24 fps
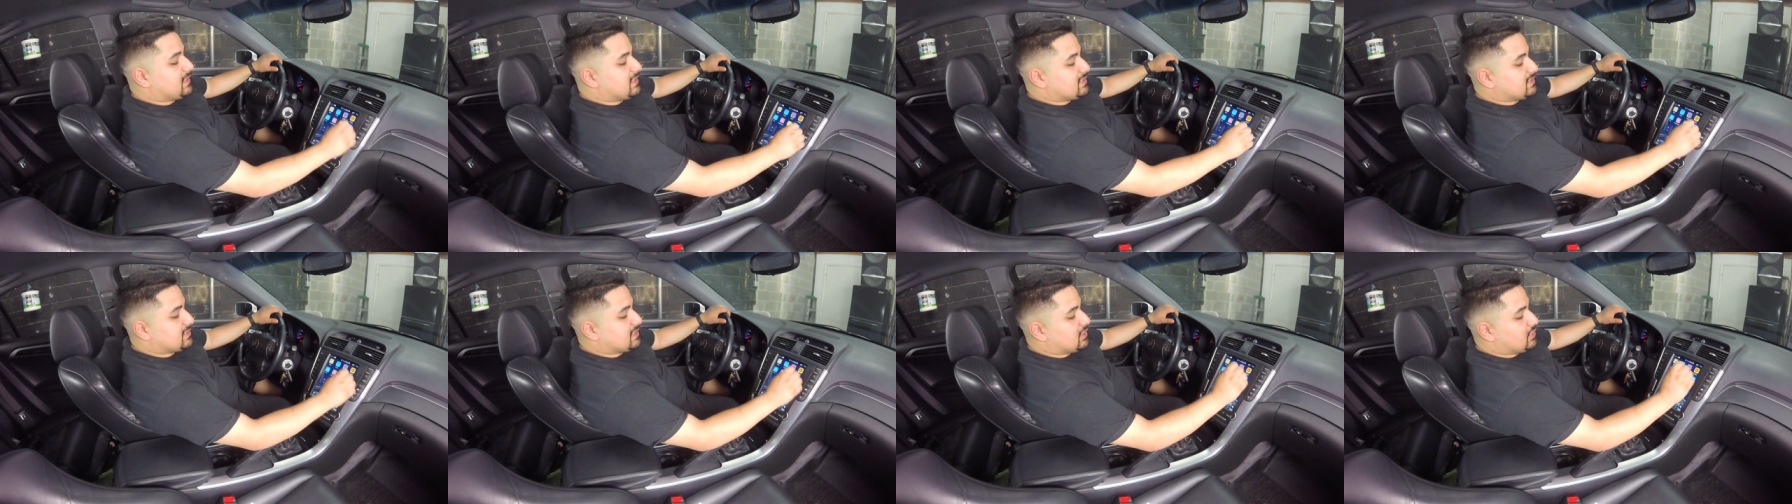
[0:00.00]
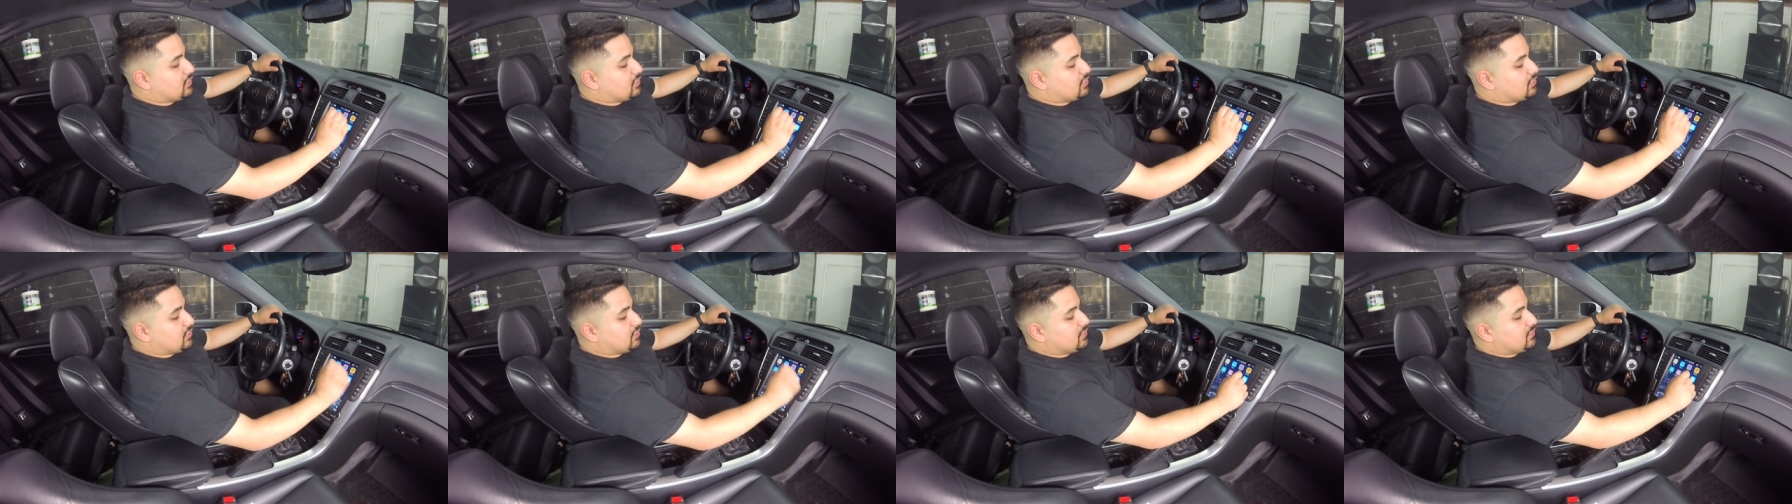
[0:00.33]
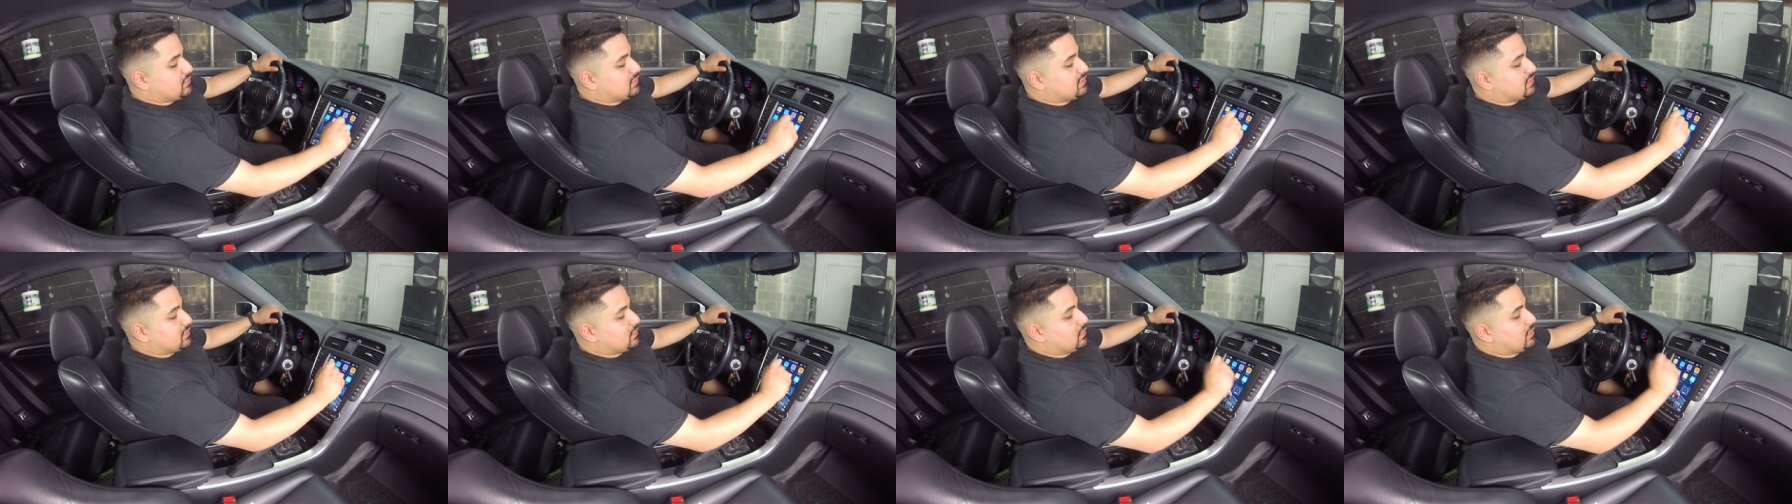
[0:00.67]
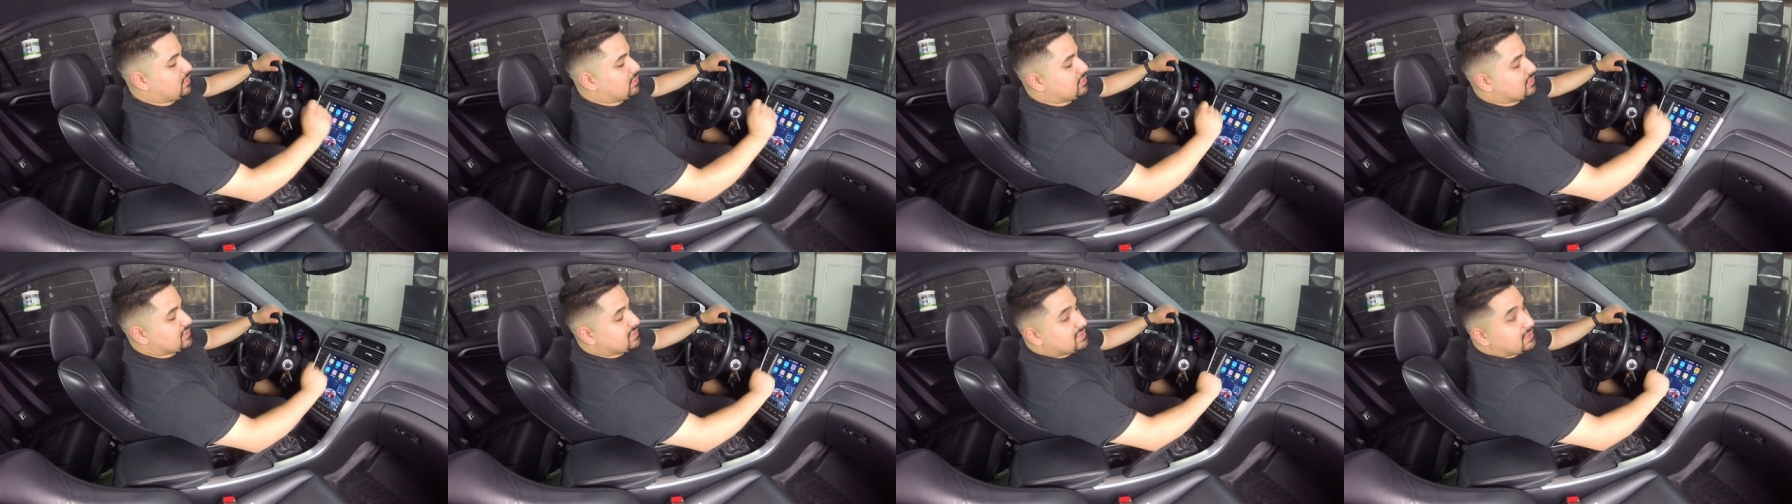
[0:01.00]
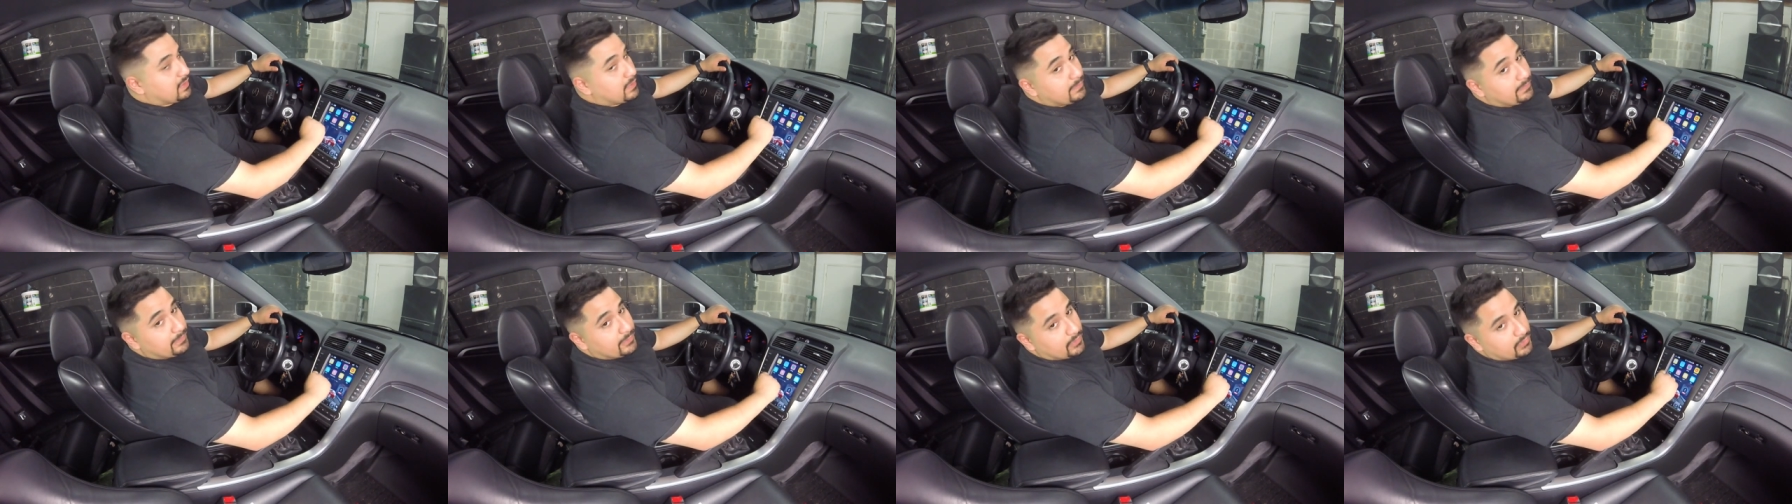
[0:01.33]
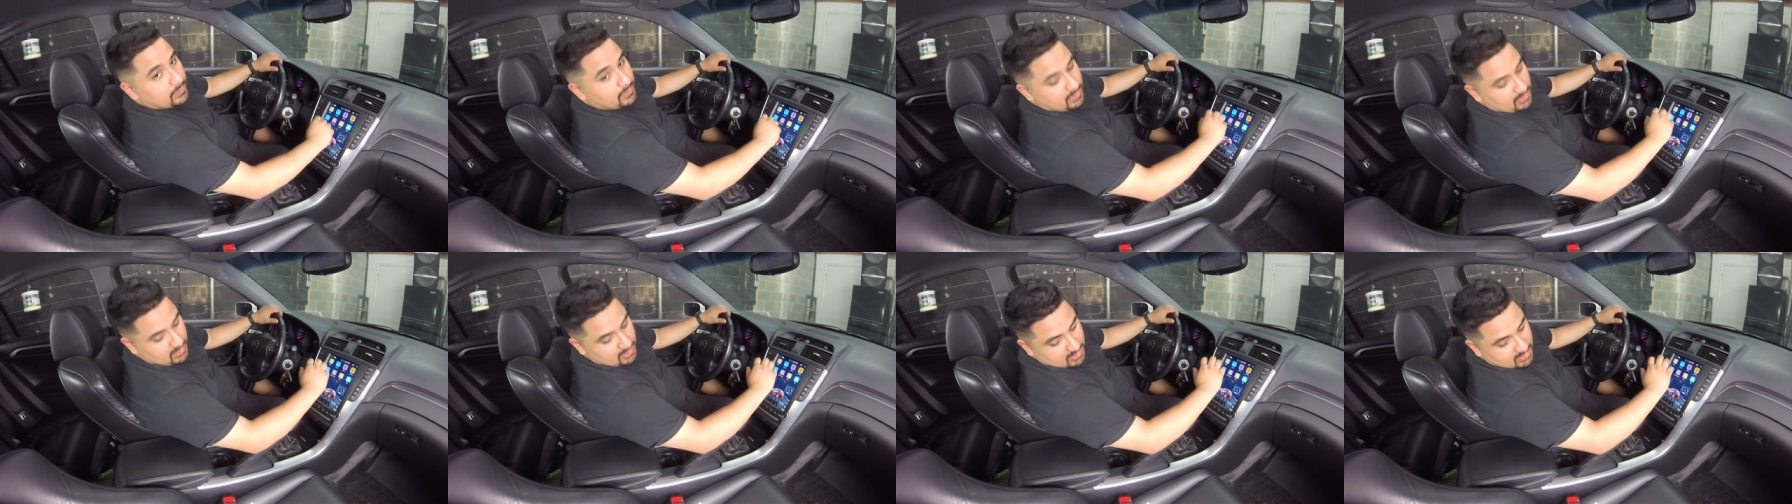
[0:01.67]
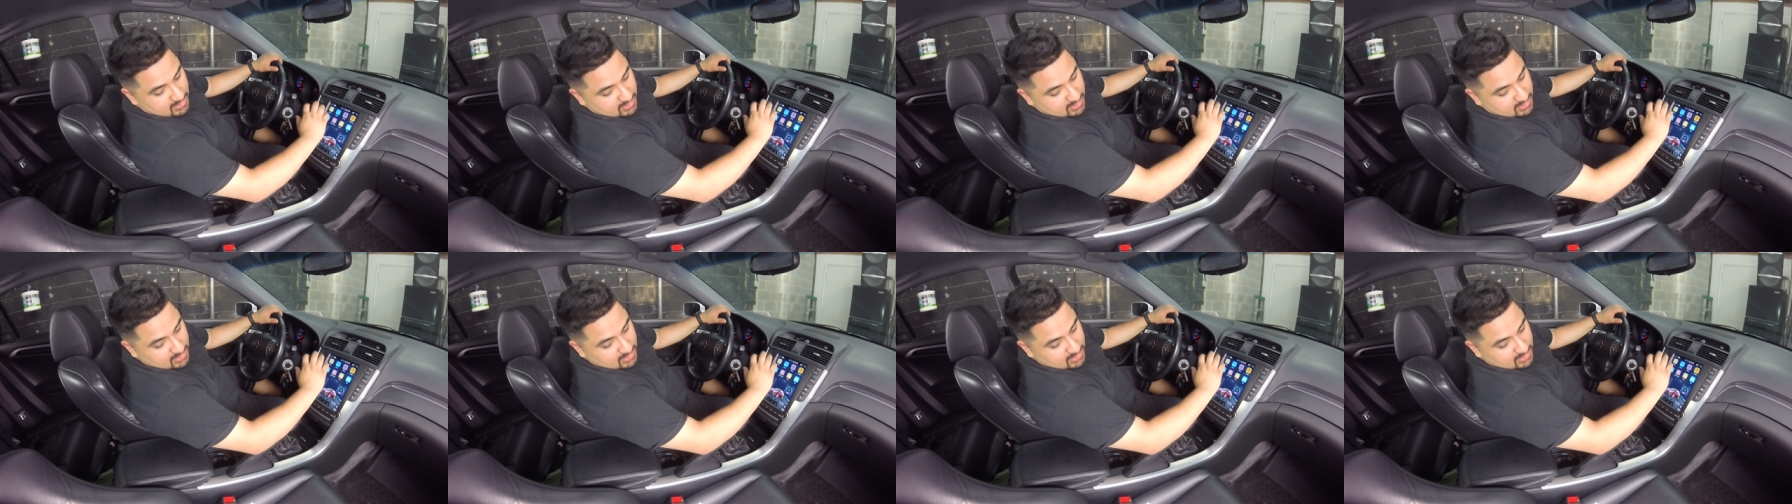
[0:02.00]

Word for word: things that you're used to on your cell phone